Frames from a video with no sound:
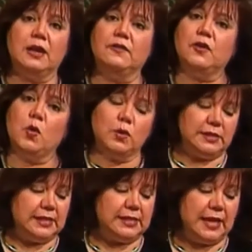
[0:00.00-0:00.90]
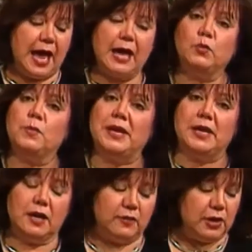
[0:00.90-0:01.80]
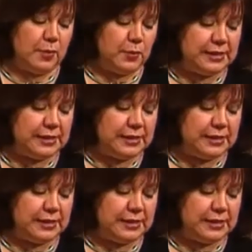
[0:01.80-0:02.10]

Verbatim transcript: and of course this line will be covered up with